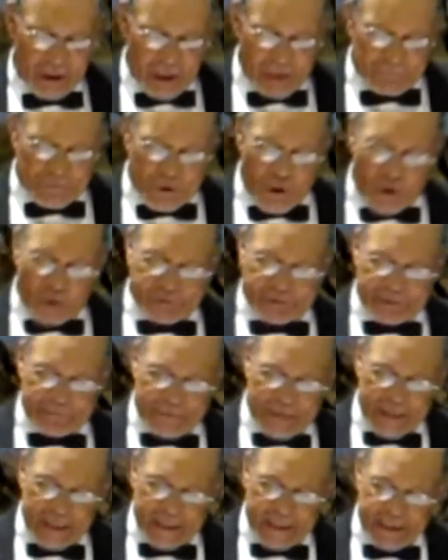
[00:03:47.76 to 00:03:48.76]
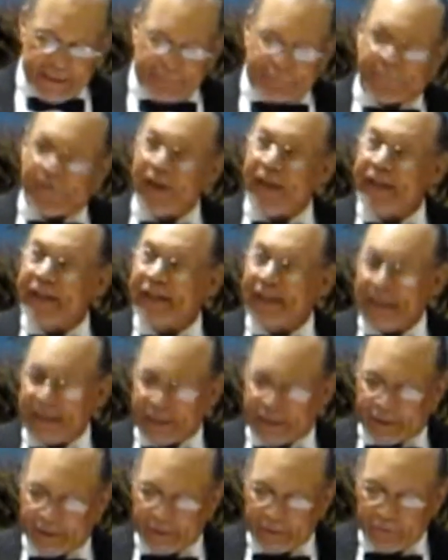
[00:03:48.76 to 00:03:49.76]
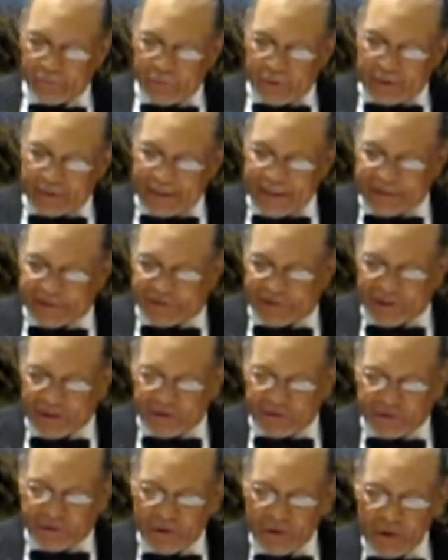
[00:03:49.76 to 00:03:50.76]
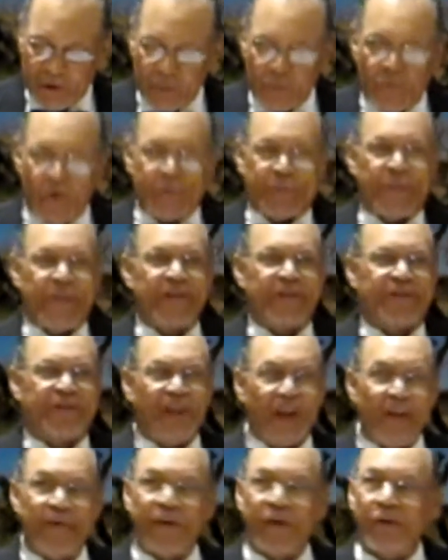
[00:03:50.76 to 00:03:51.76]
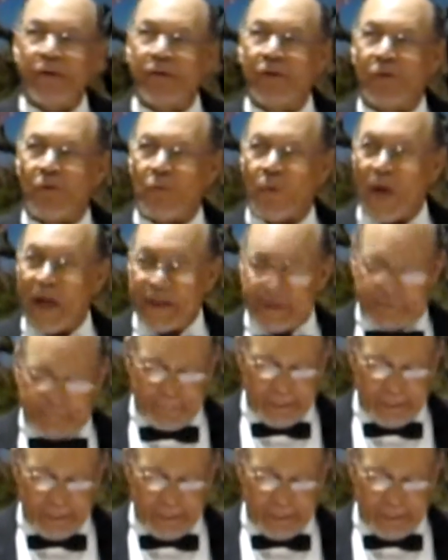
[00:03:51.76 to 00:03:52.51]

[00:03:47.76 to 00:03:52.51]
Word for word: of cultivating friendly relations with the southern white